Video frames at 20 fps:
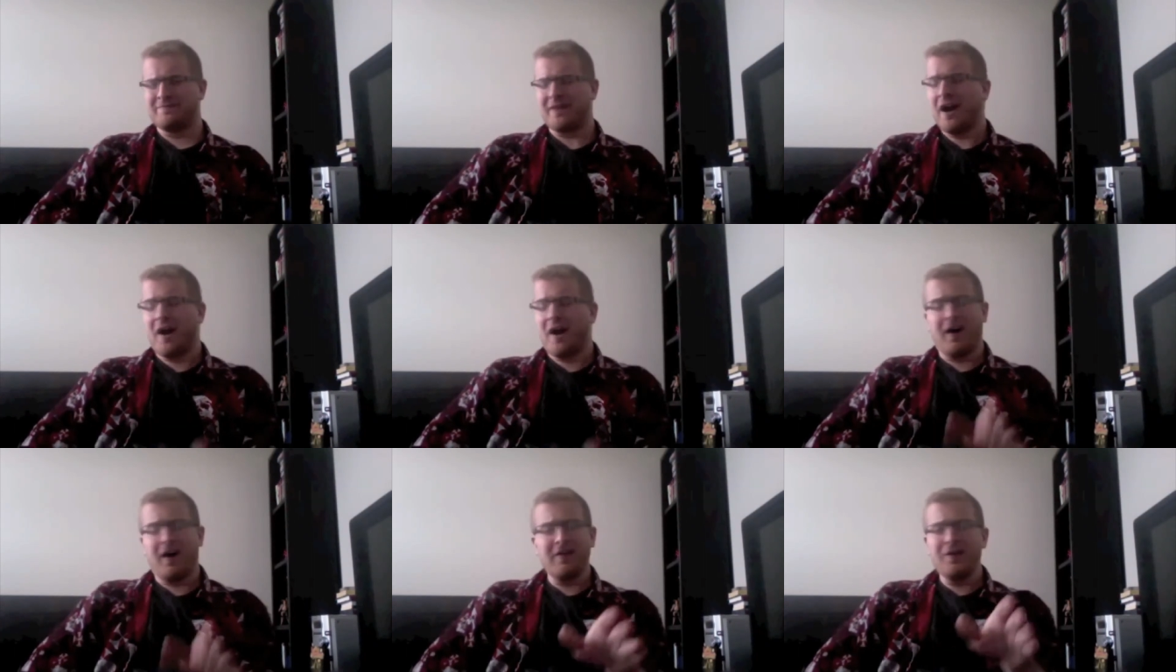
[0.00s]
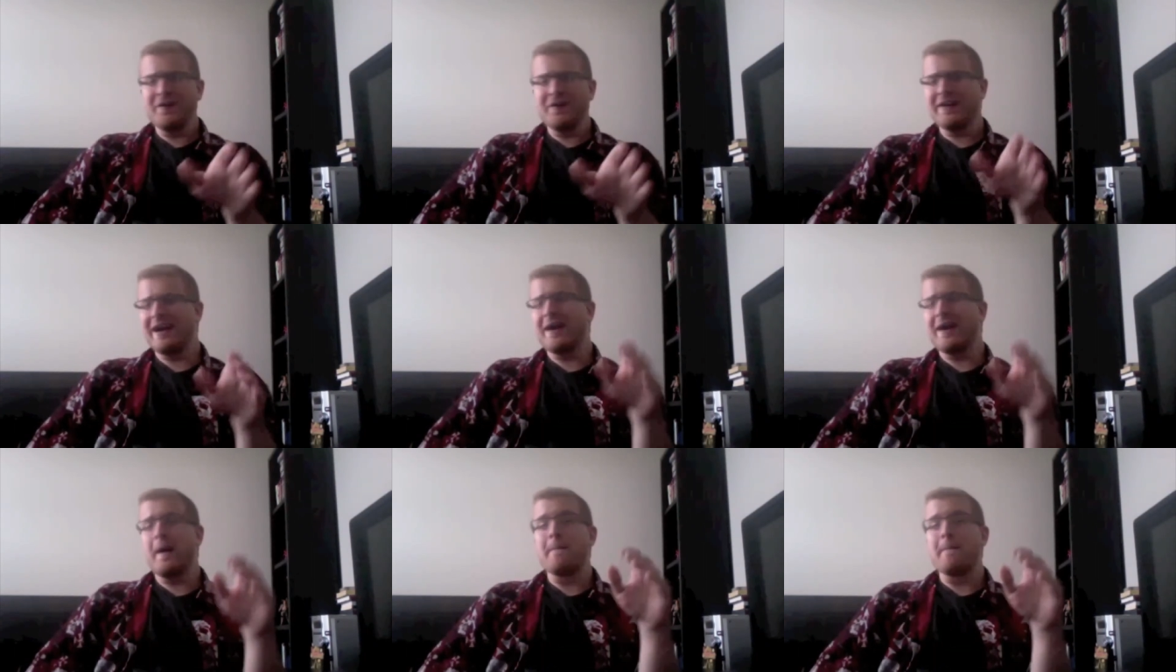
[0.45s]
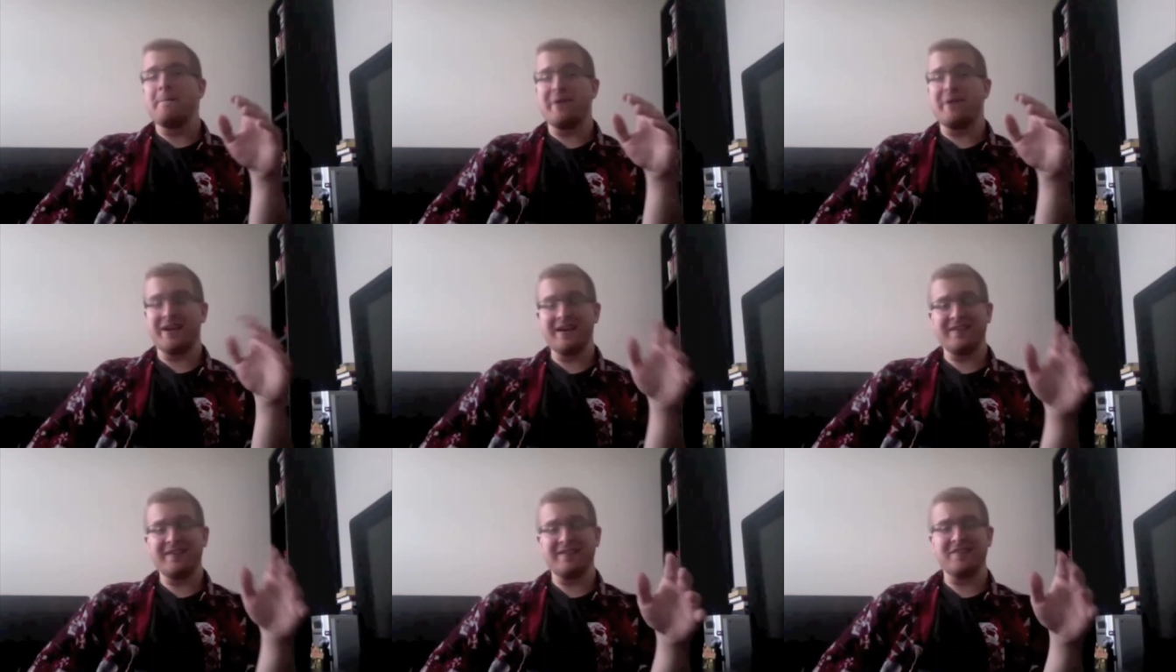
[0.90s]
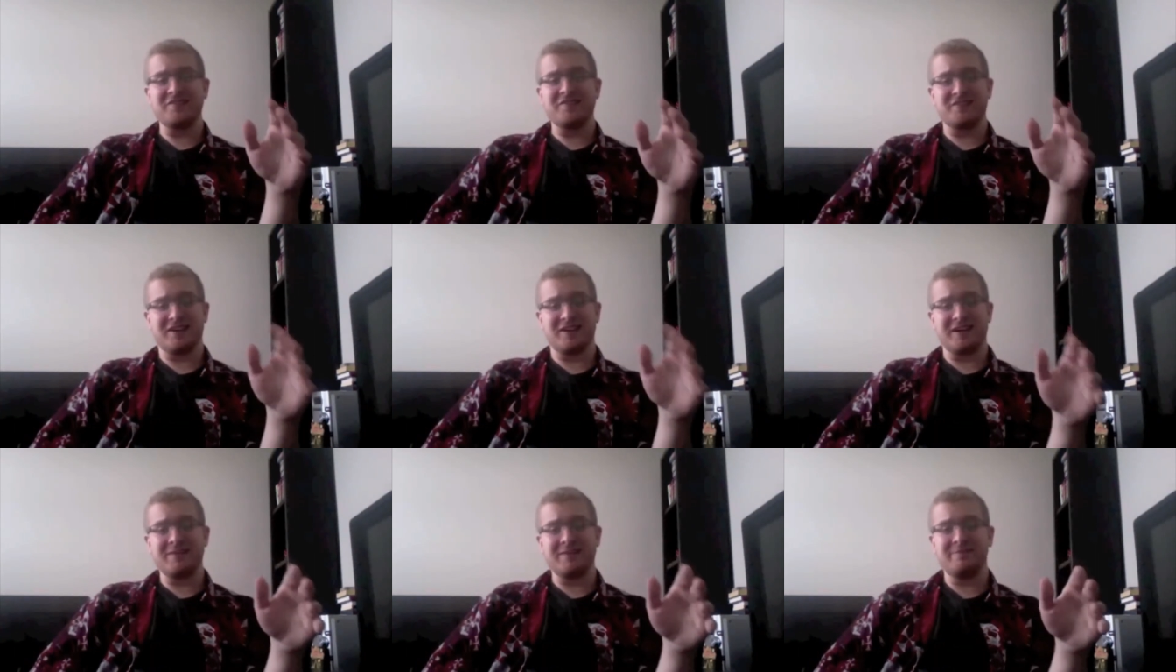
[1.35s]
Other than that, pick
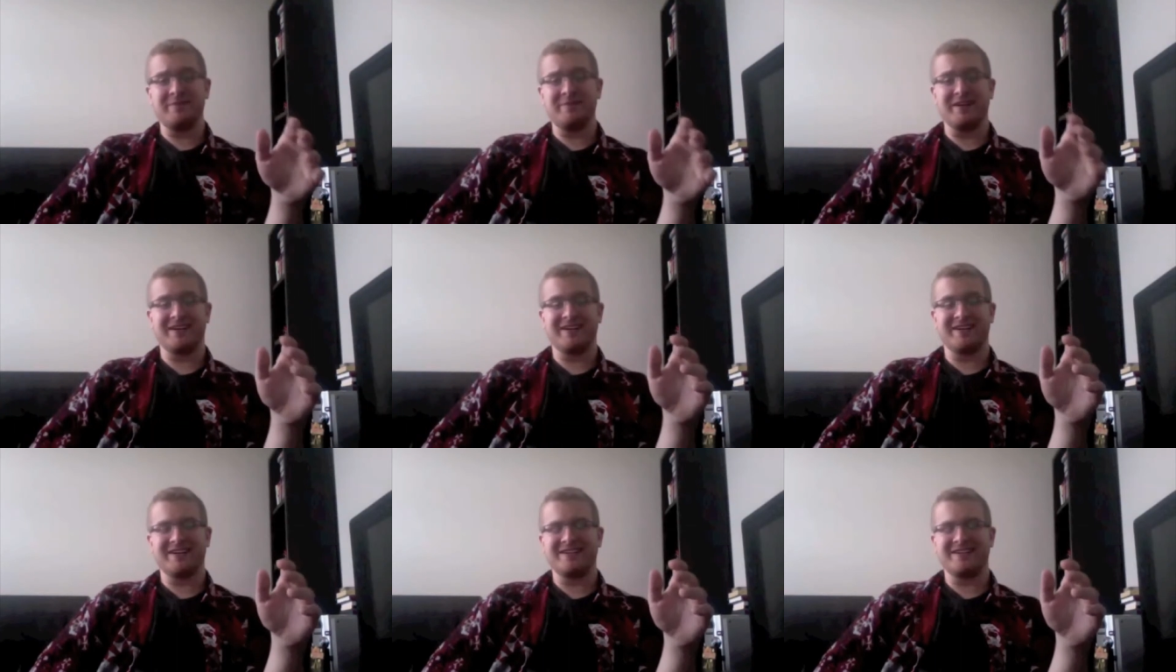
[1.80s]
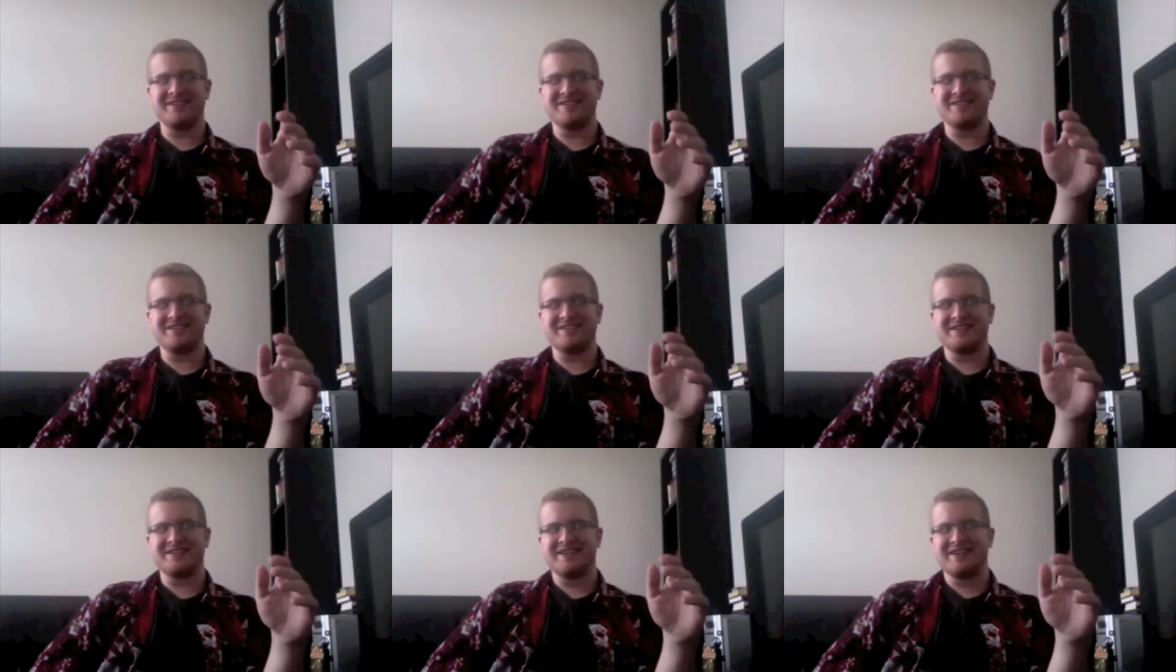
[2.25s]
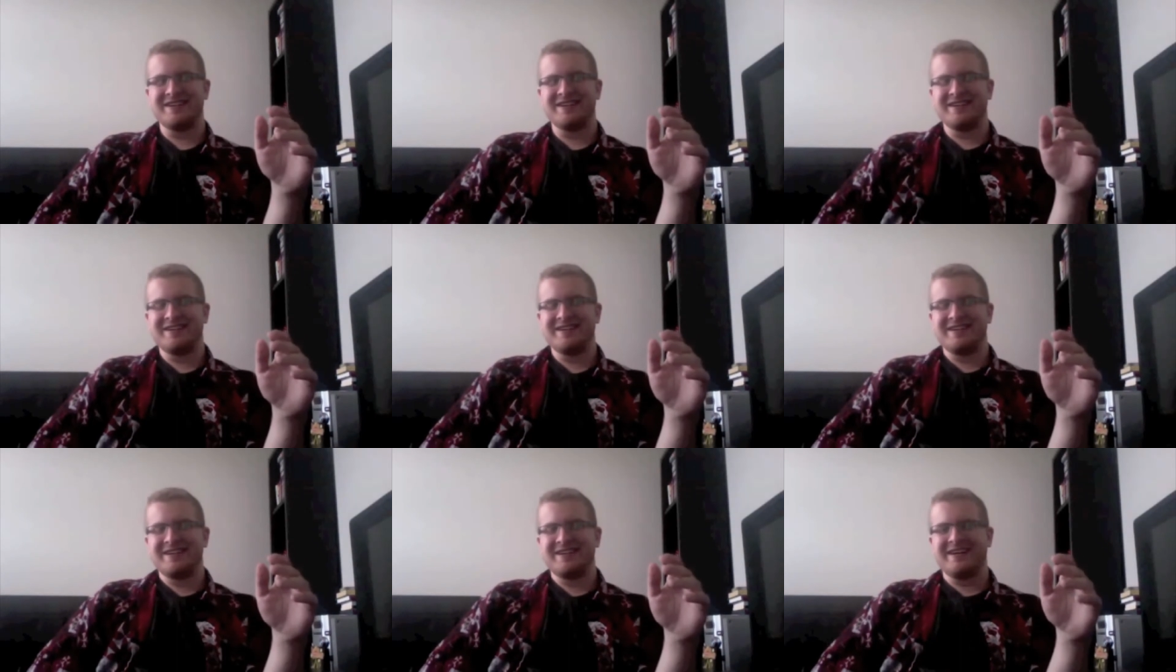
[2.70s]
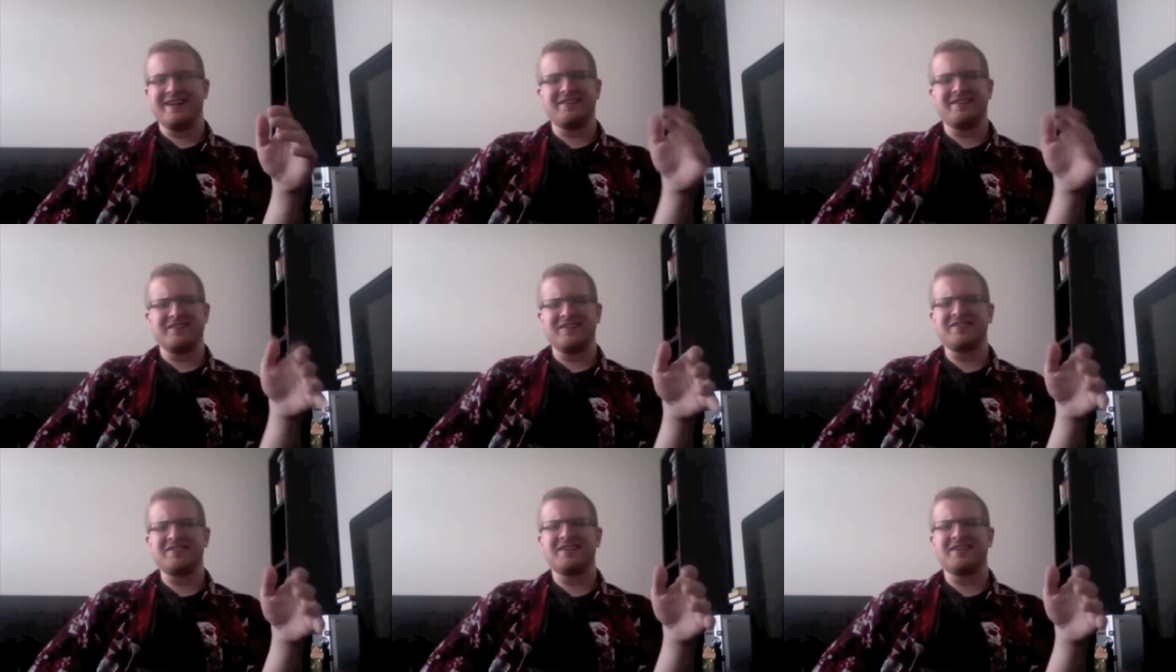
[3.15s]
this up because it
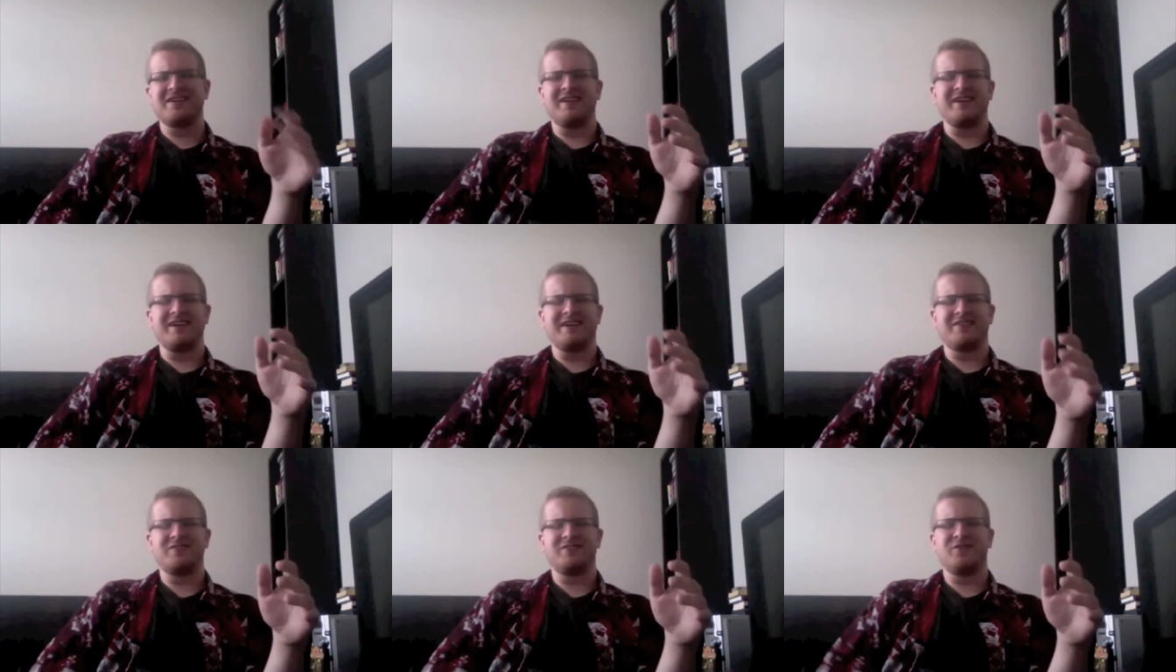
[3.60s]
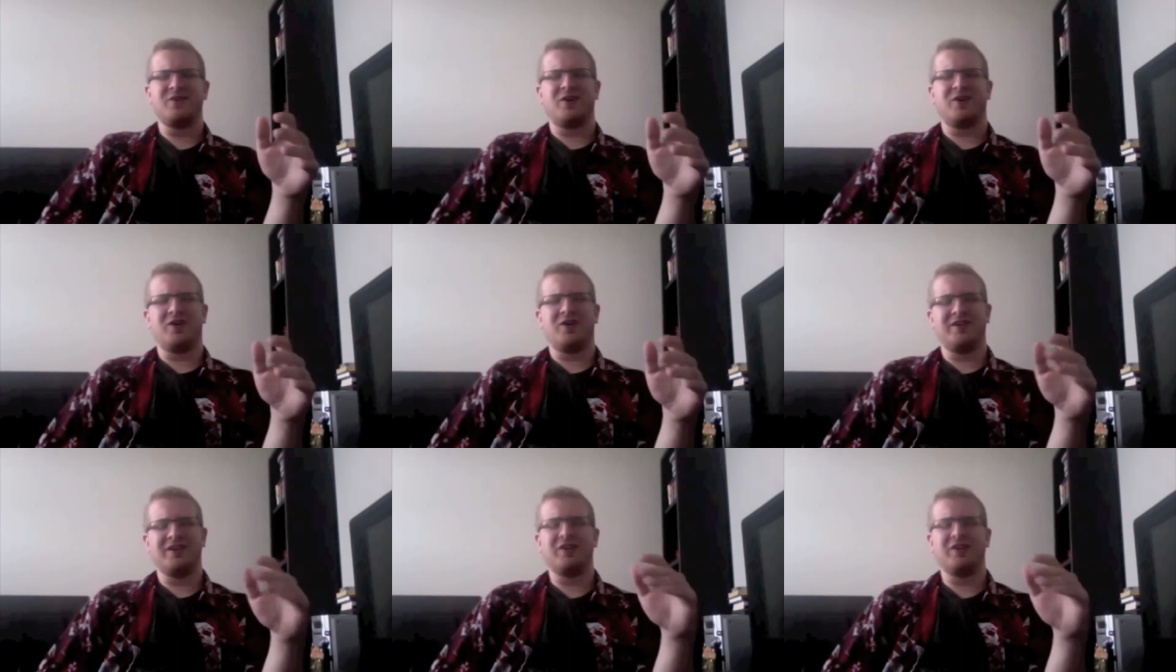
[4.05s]
does connect to.